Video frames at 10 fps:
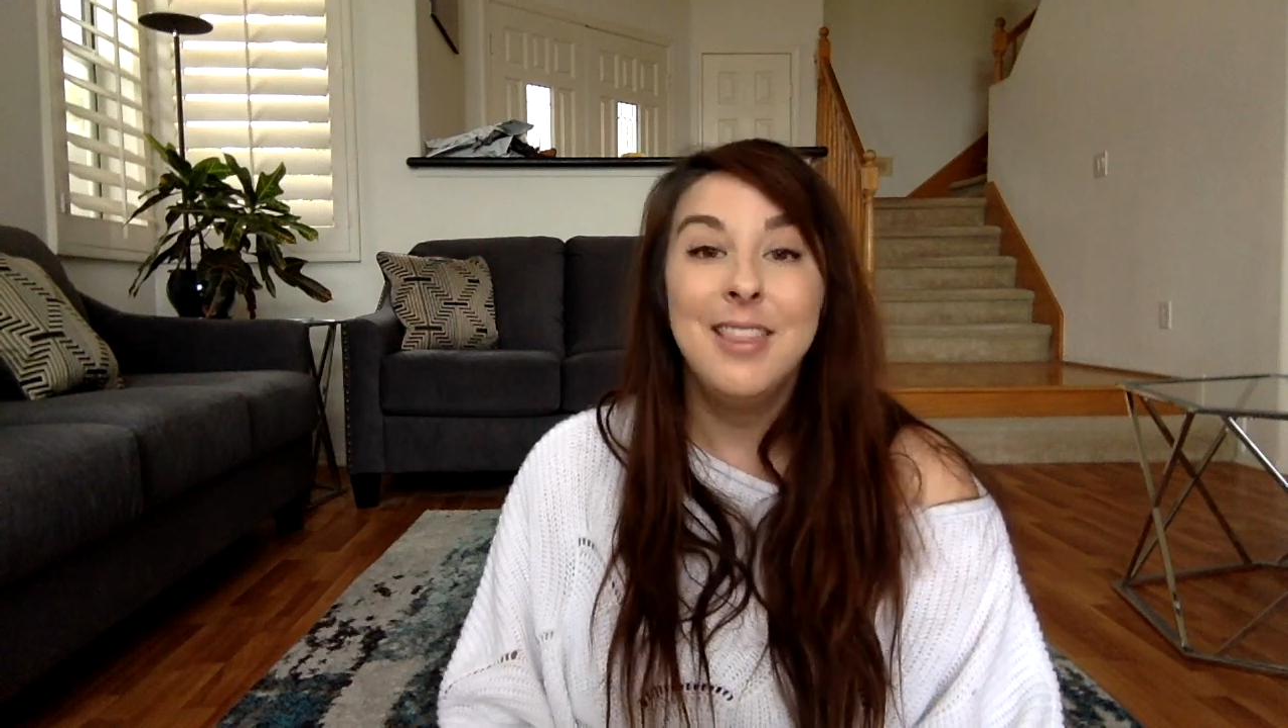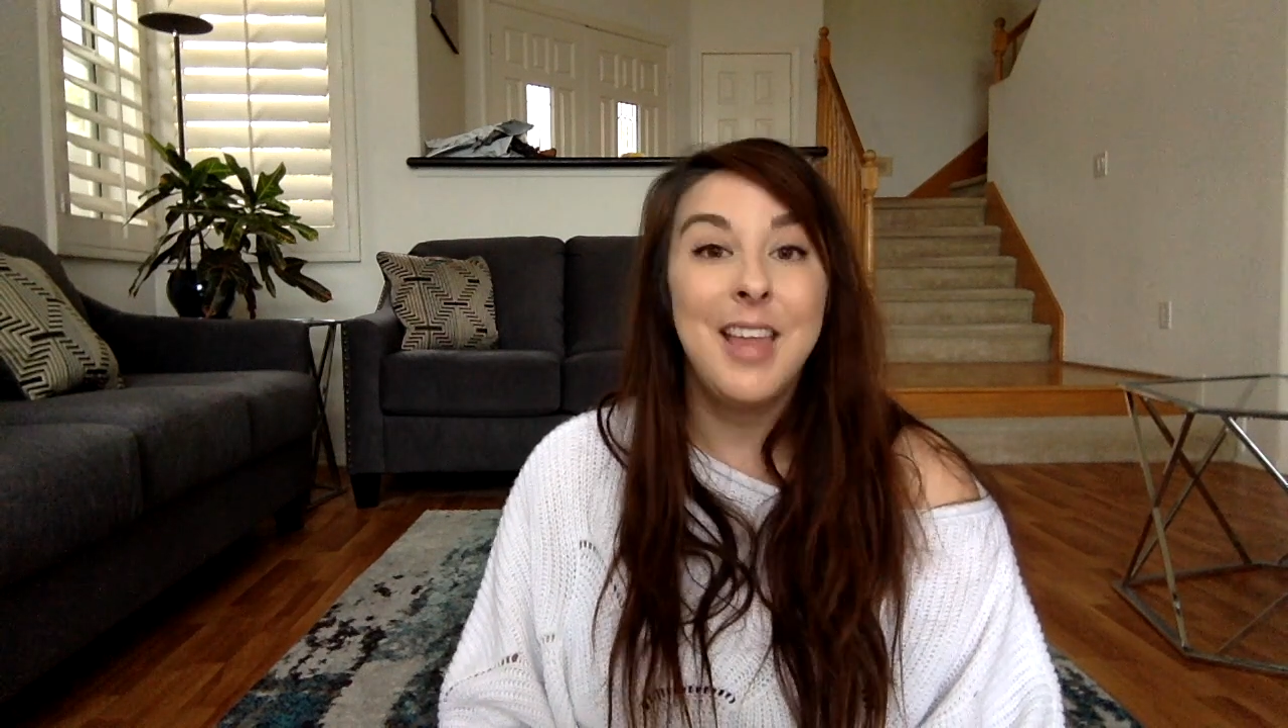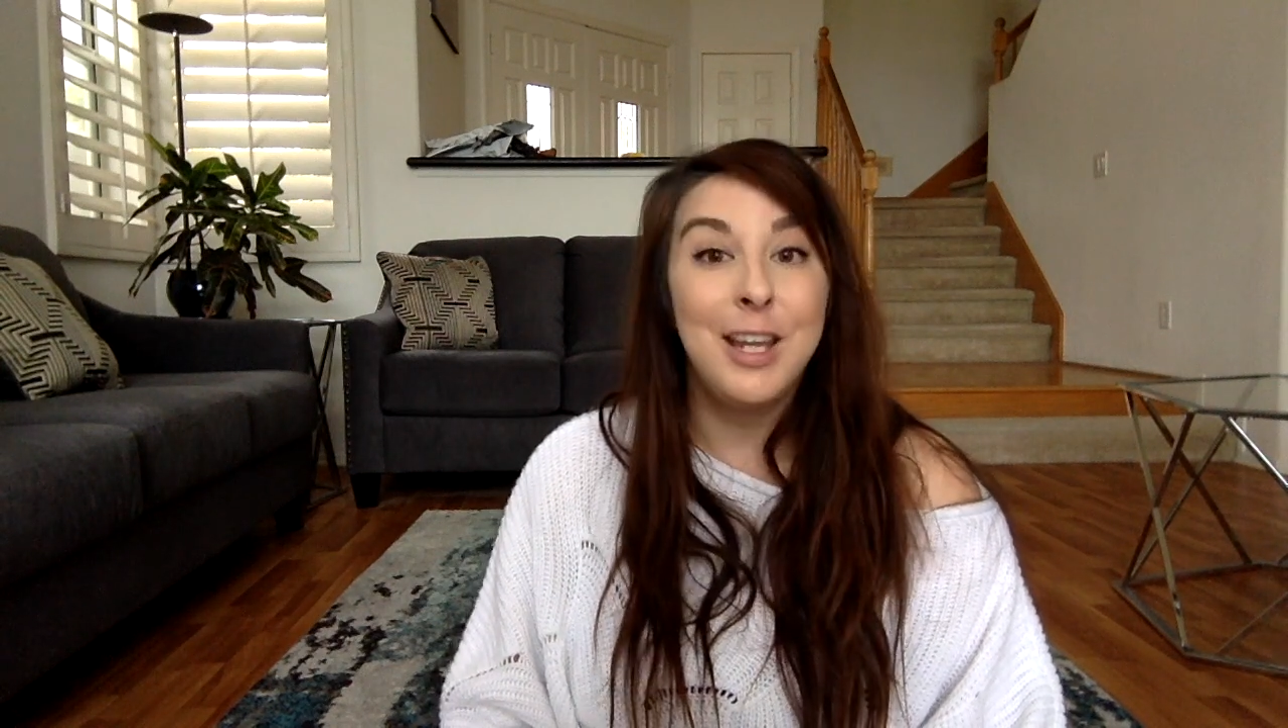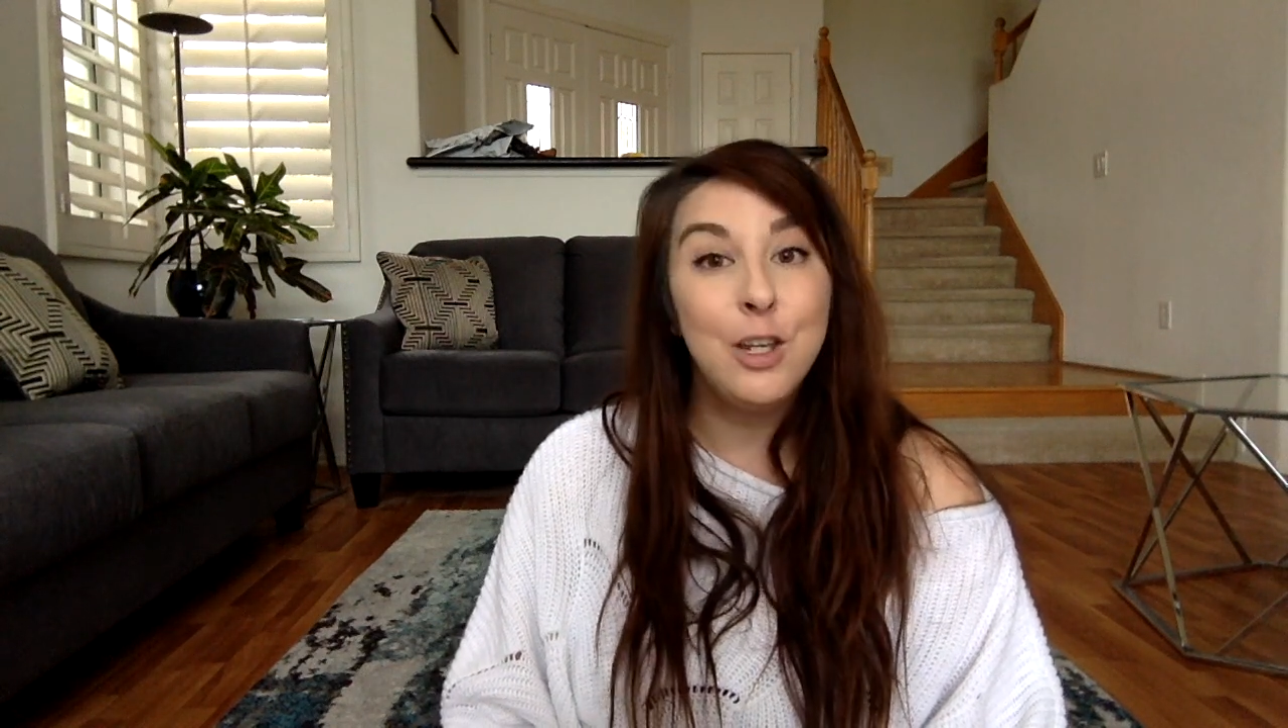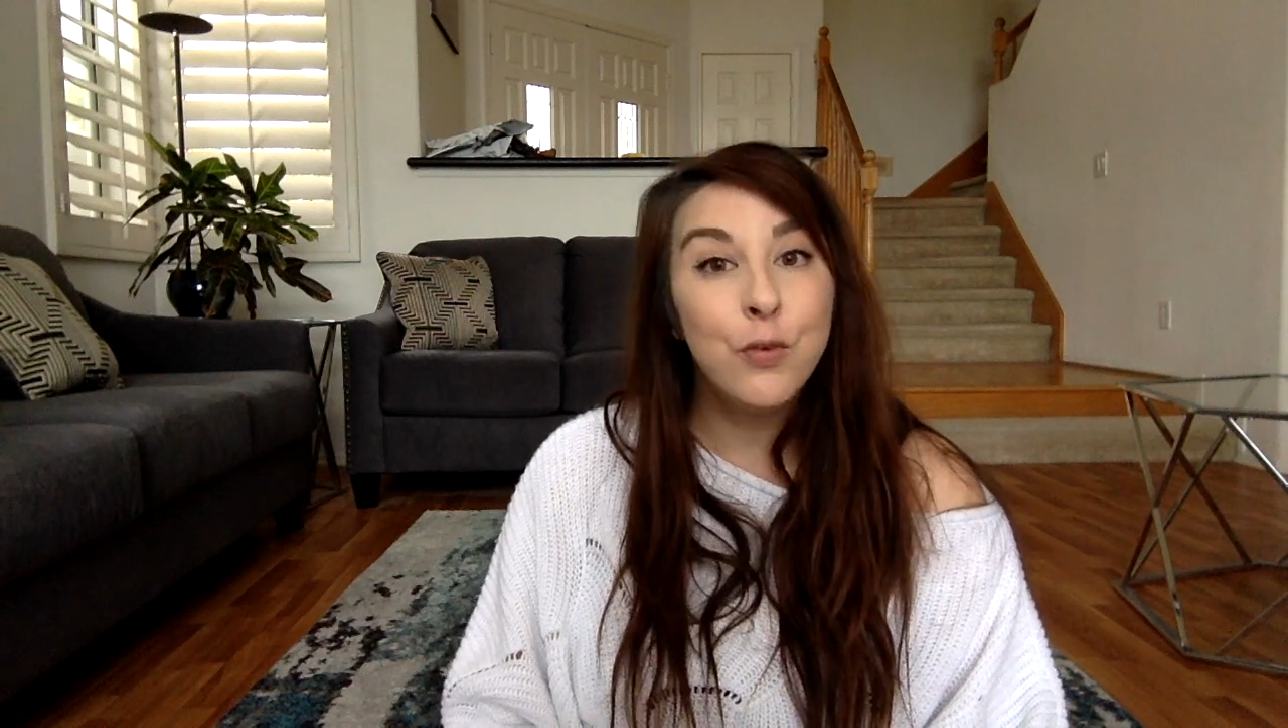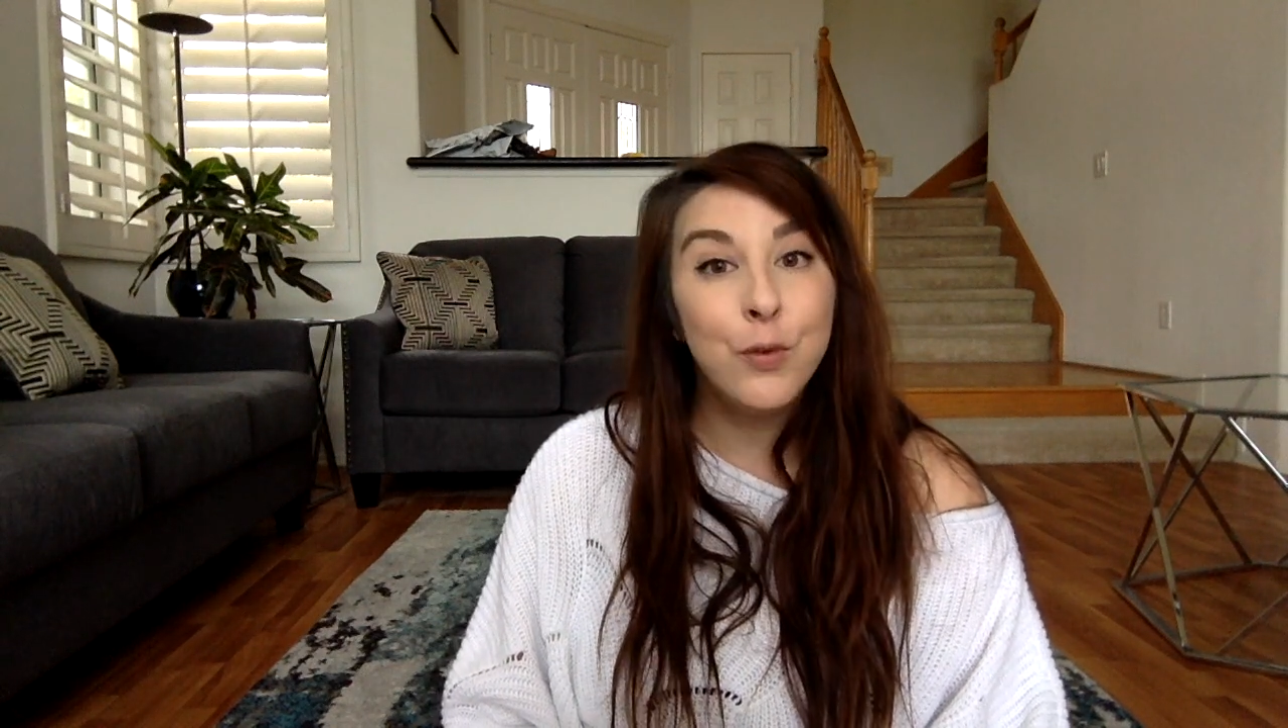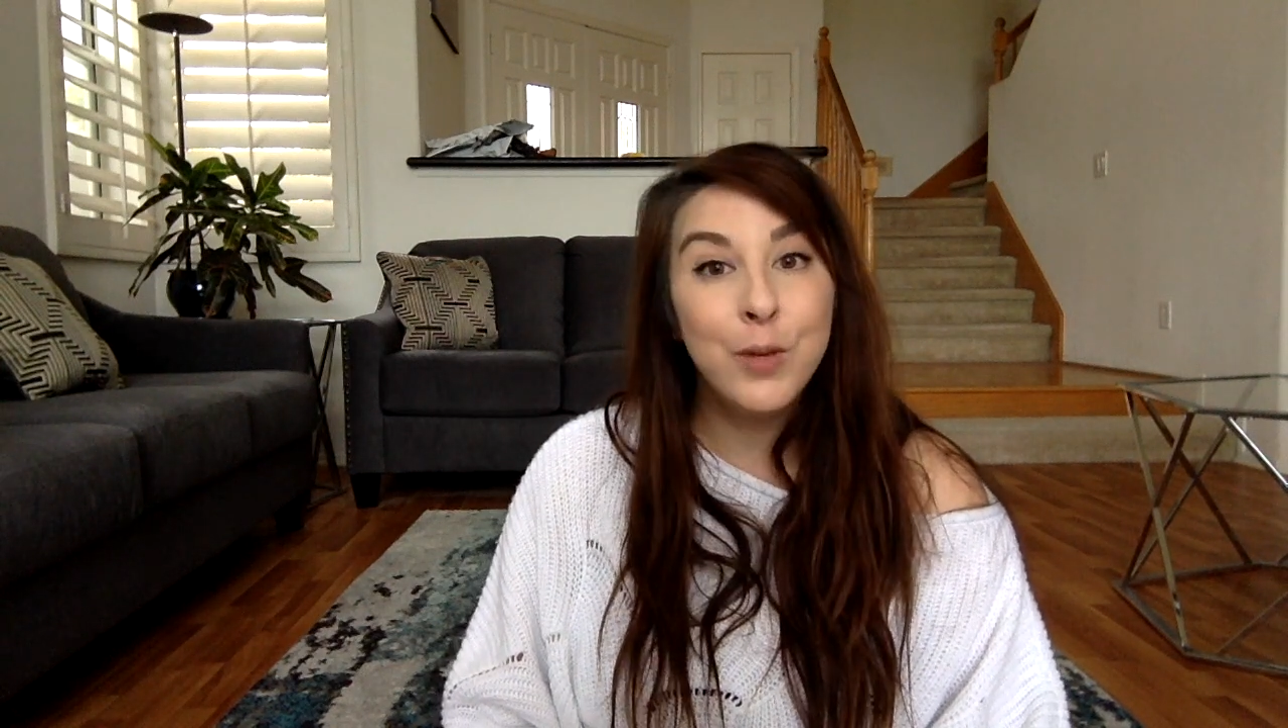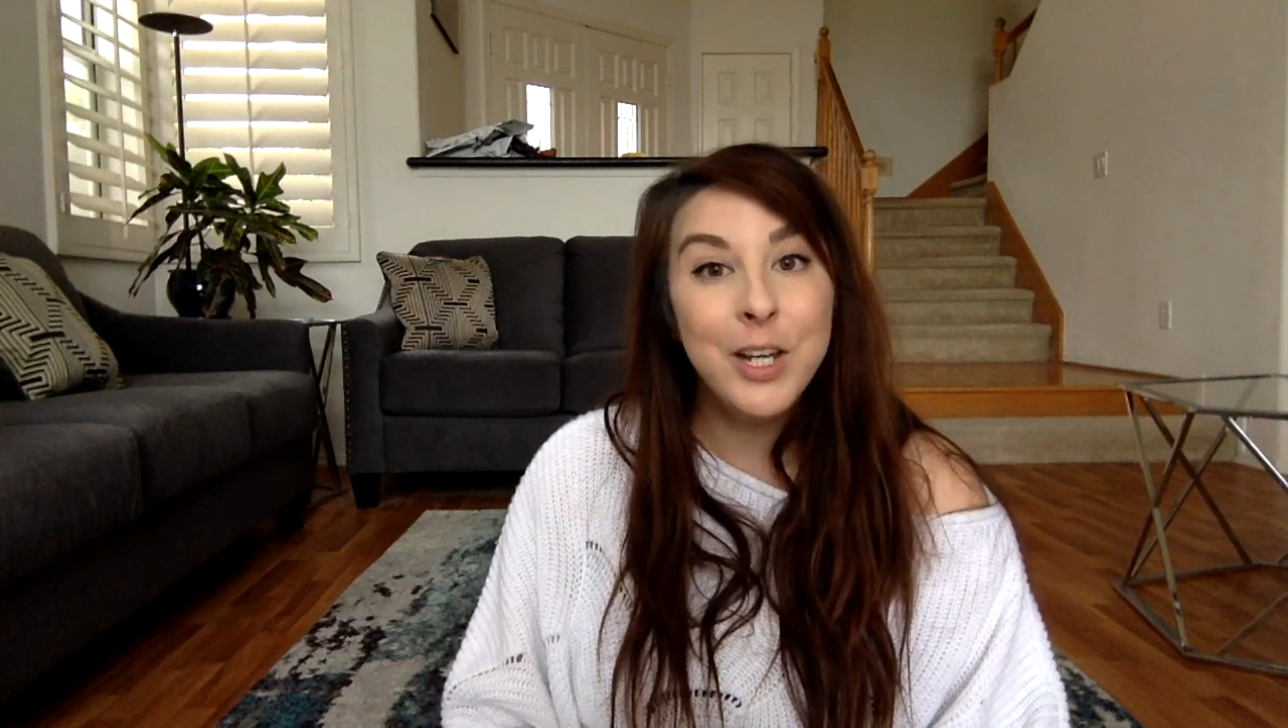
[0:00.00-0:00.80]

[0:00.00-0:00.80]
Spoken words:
Thank you for